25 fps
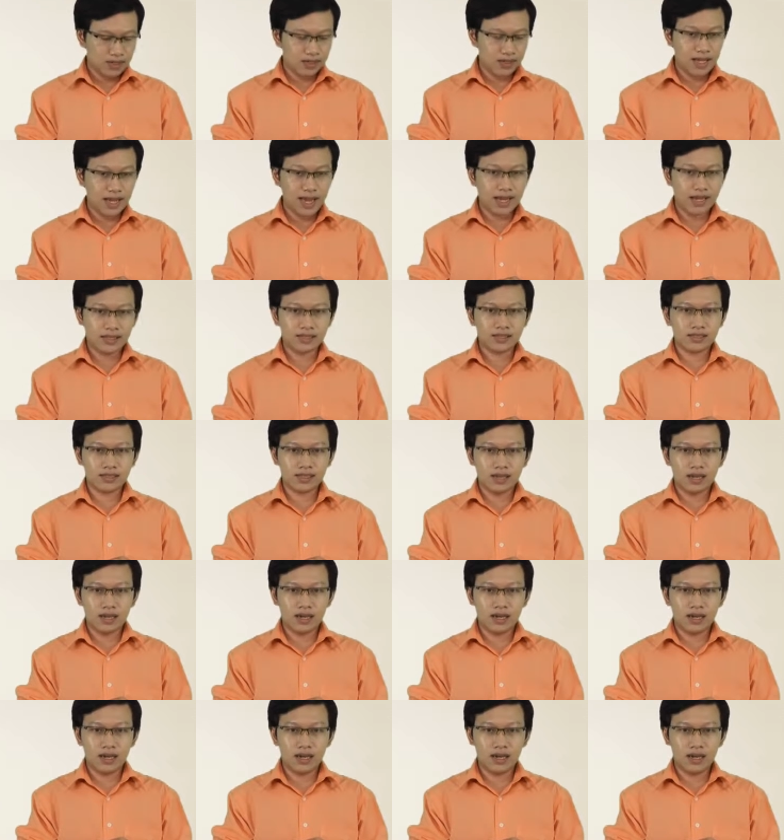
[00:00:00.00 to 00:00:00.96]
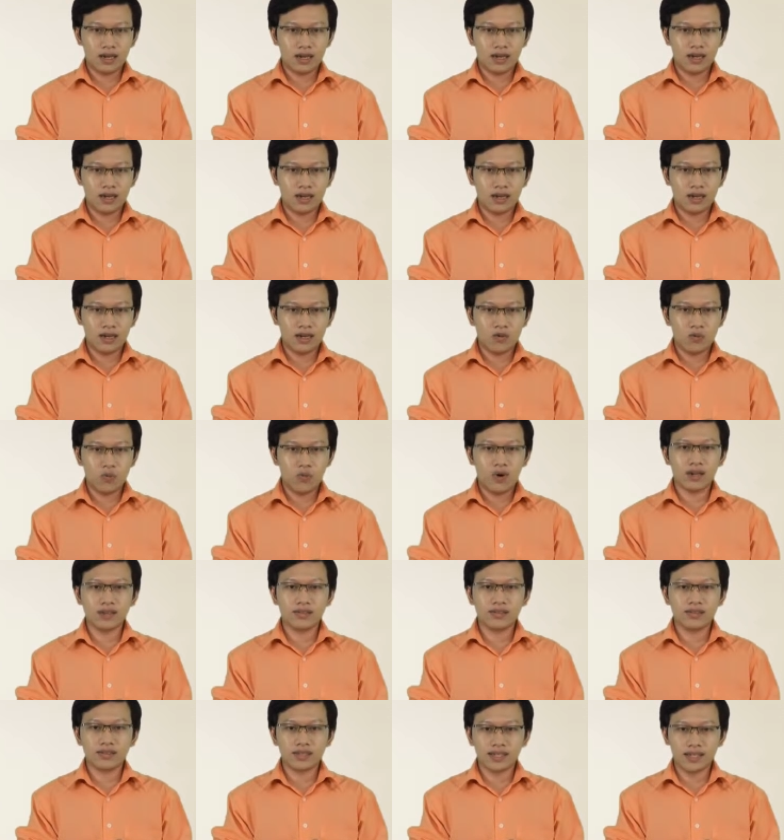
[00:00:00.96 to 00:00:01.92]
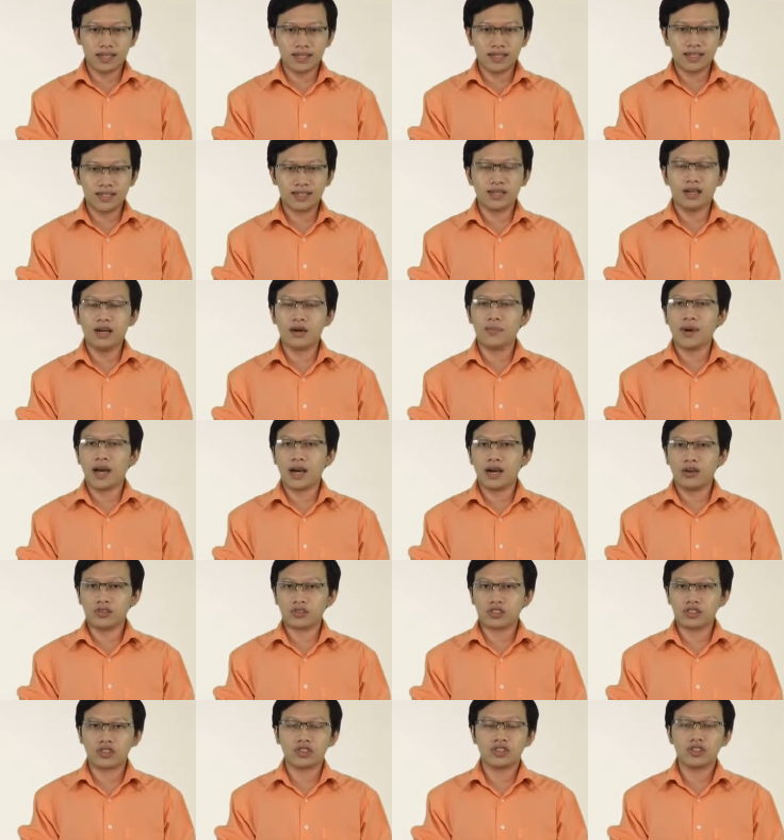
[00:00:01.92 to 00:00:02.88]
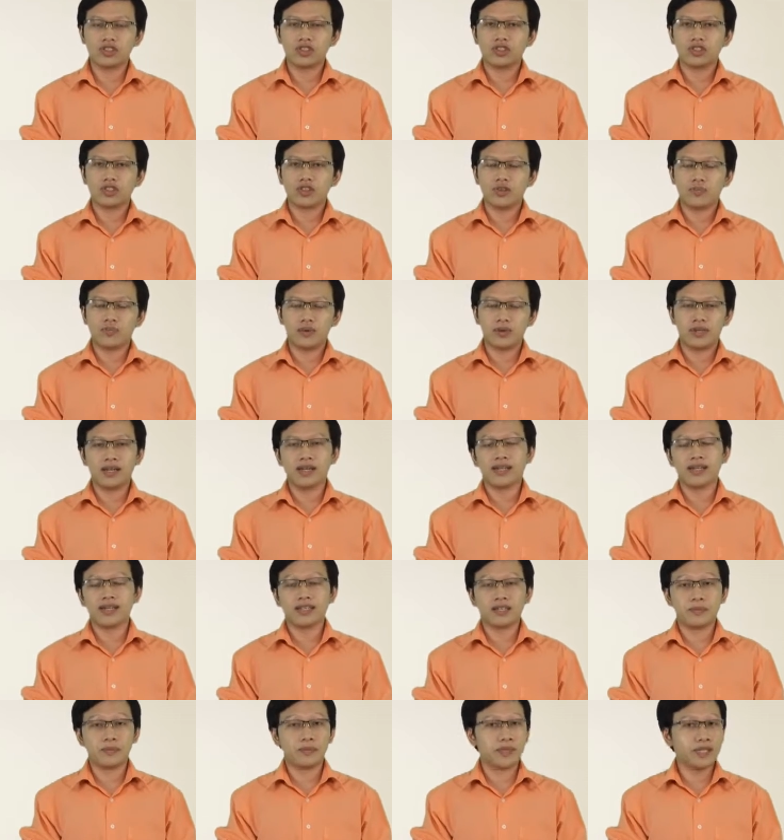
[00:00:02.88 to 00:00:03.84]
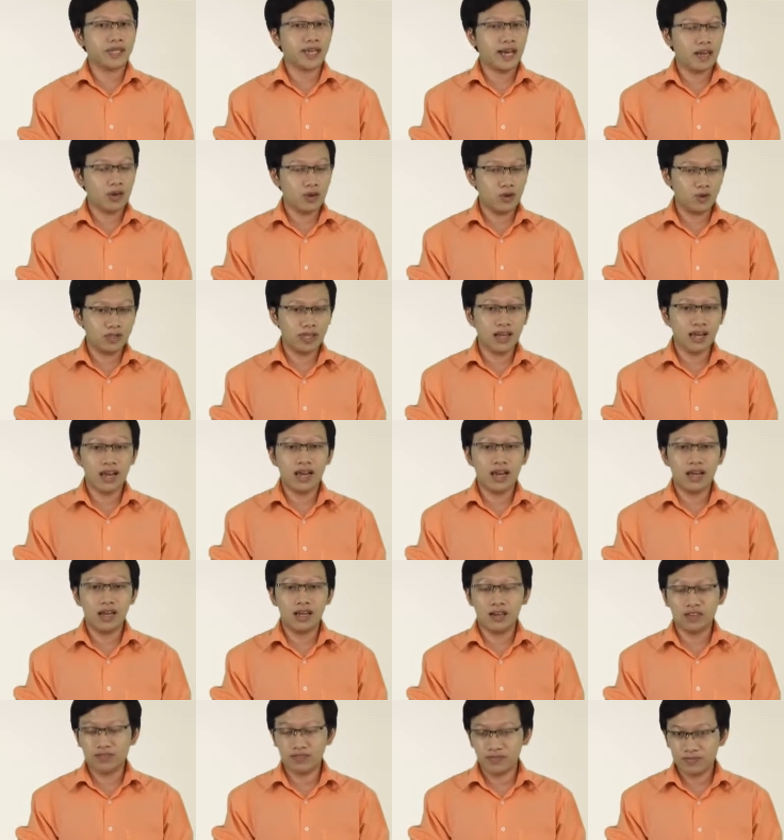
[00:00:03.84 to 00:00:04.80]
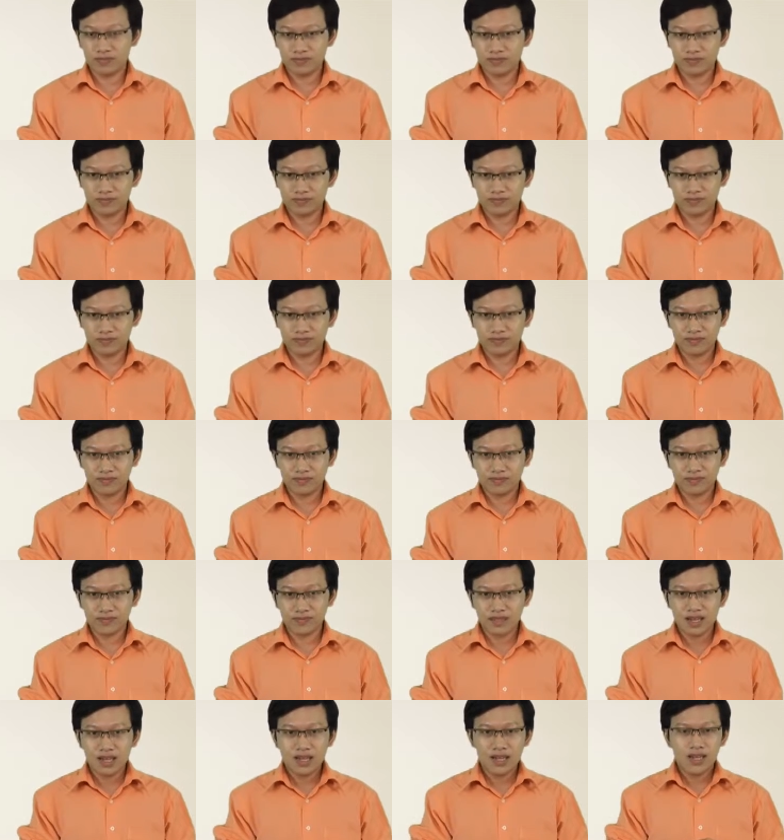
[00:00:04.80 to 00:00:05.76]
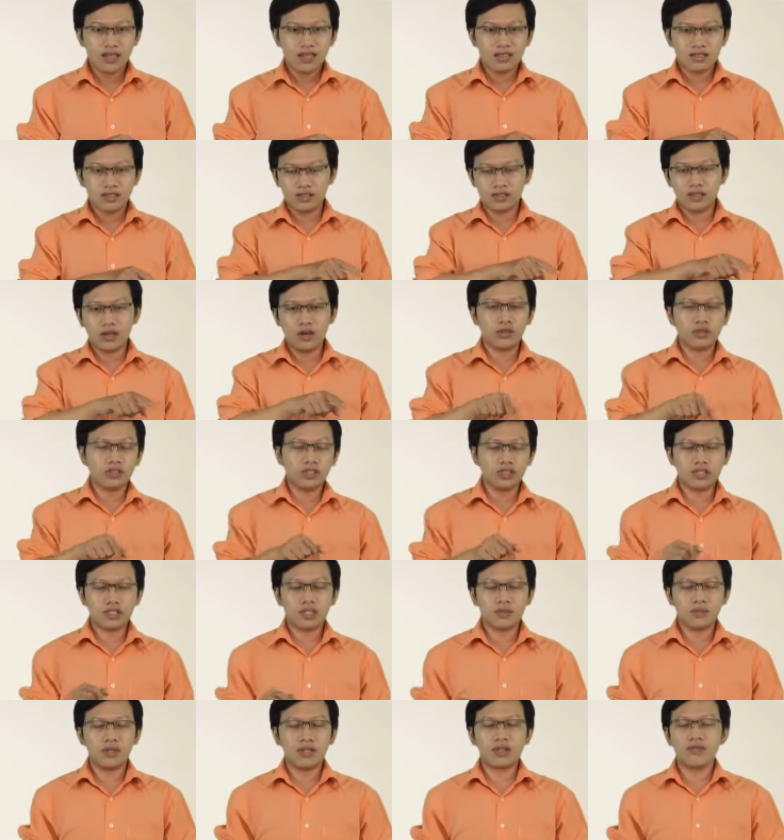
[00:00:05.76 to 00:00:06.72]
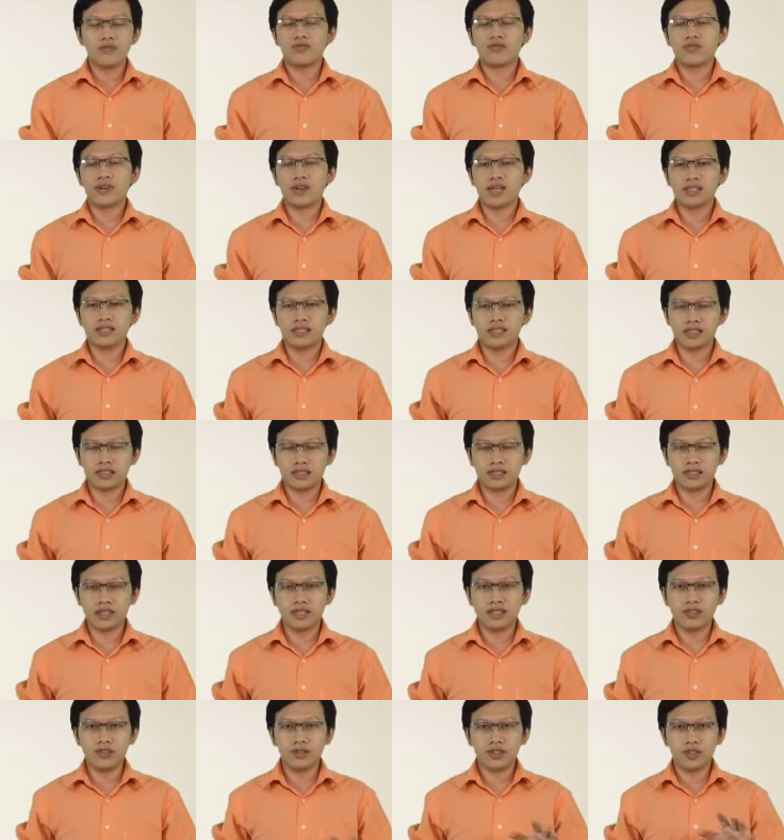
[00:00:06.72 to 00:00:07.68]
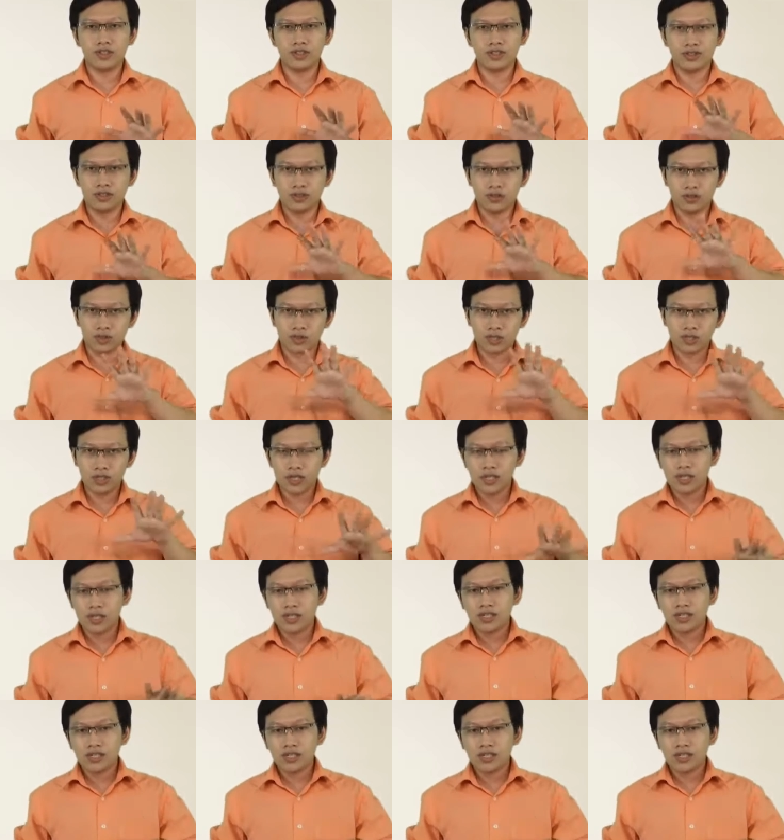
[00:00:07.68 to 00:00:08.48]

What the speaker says: That's one thing about playing the piano that I love. So those are some of the phrases that you can use